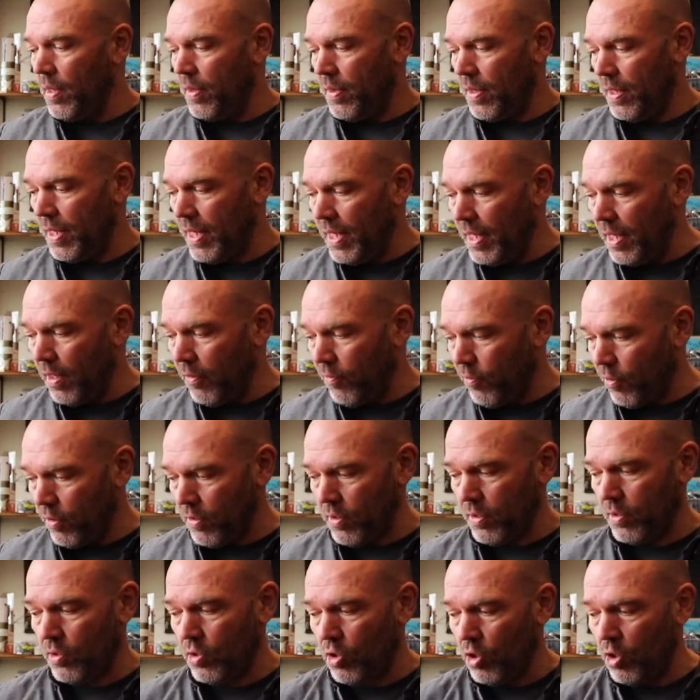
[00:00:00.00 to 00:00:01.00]
The heating for
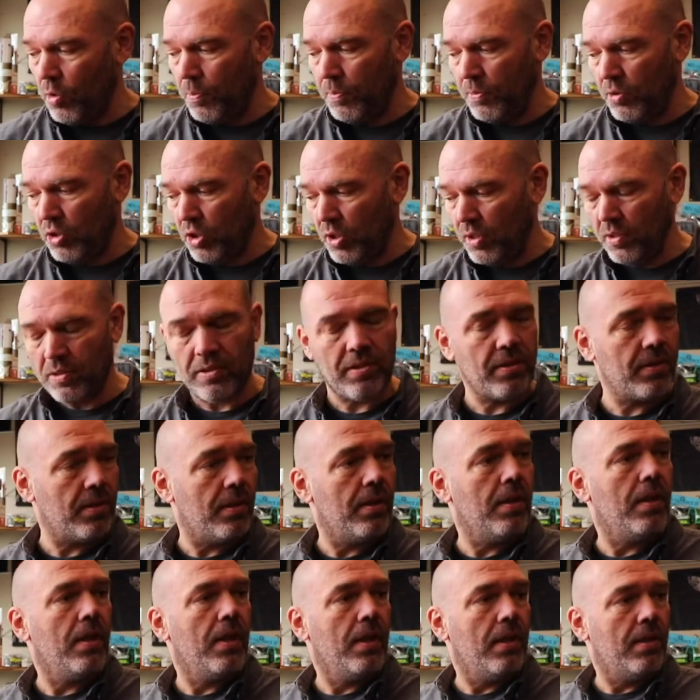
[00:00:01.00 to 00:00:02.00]
the tube just
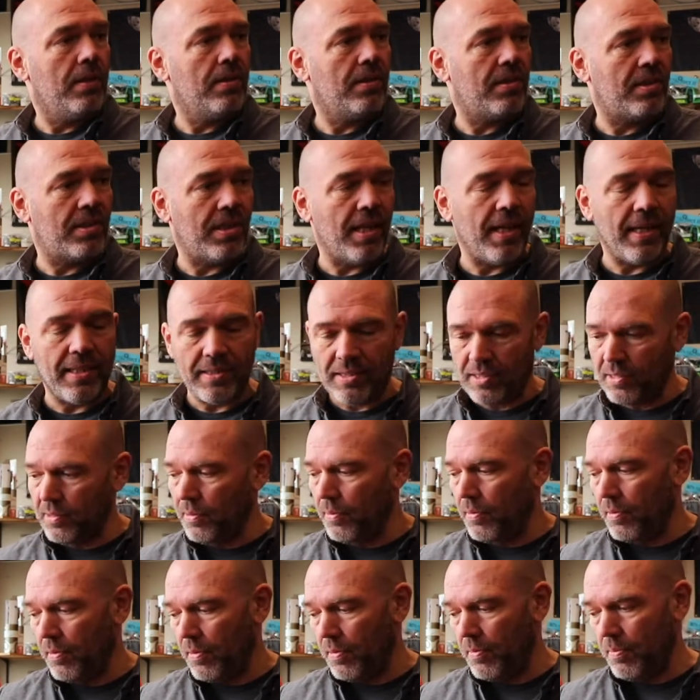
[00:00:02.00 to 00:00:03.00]
says
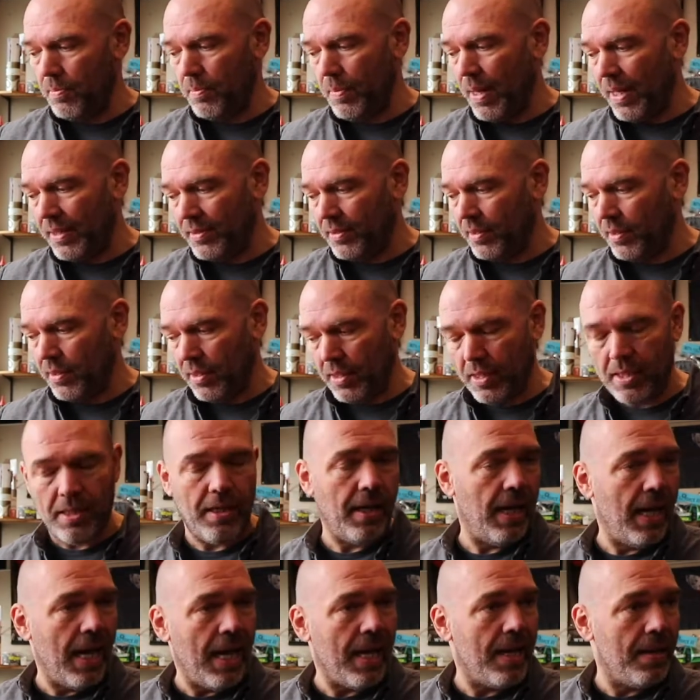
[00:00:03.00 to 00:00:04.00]
basically,
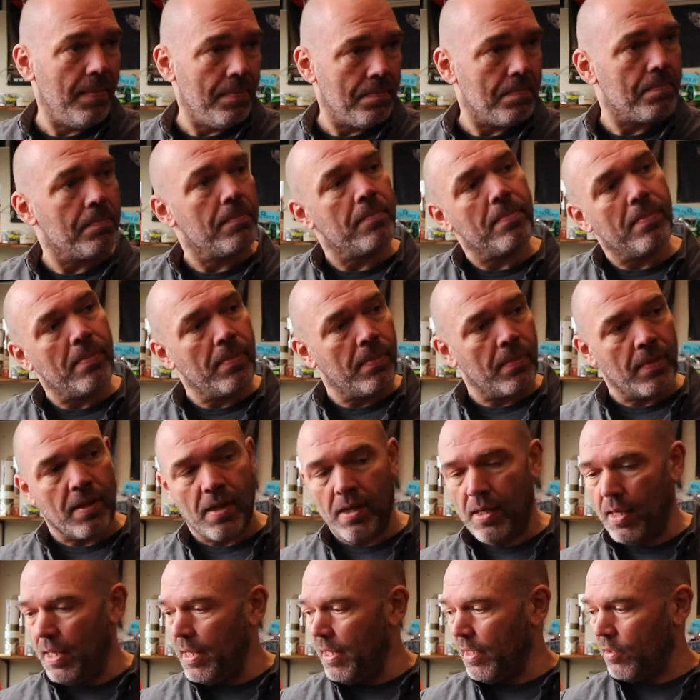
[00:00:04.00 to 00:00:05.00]
hey,
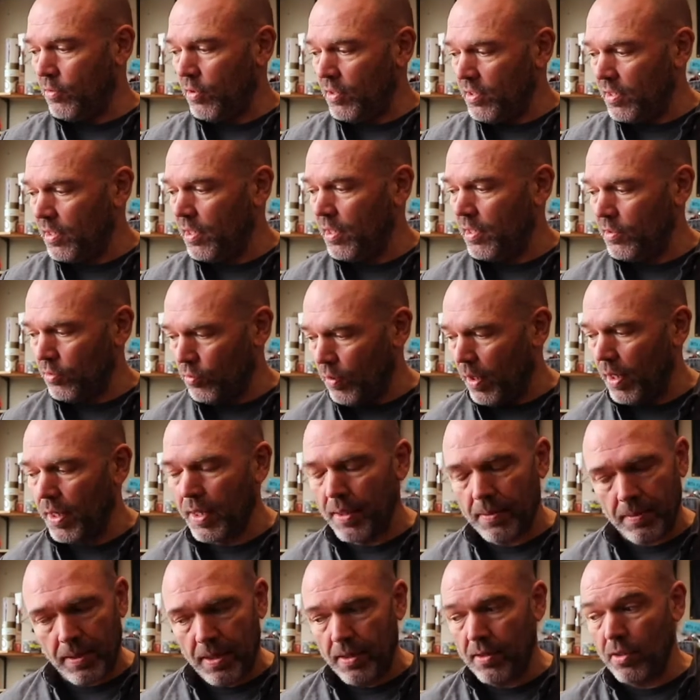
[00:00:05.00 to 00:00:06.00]
electricity is
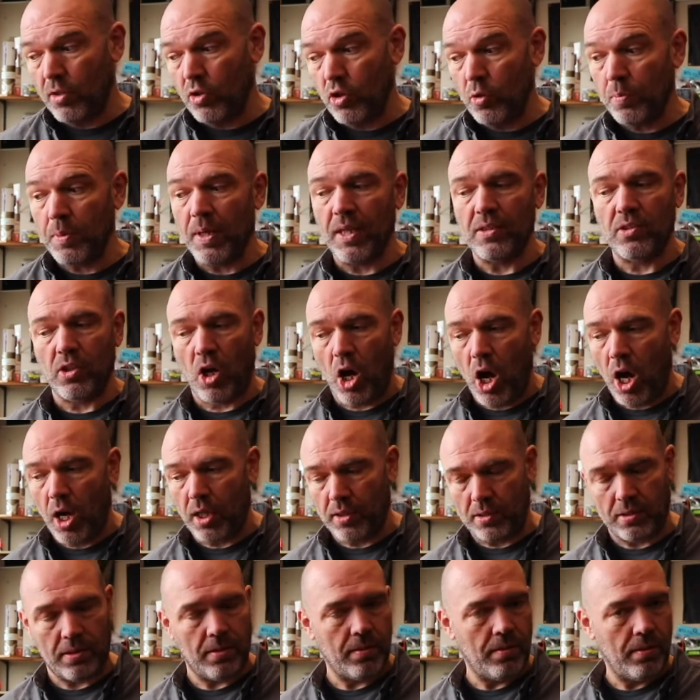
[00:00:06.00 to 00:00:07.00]
running and the tube gets
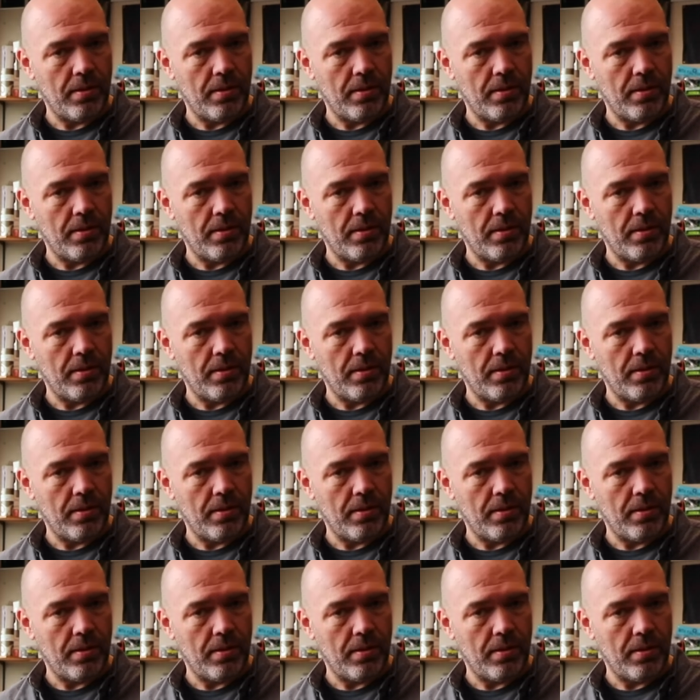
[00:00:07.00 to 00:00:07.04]
hot.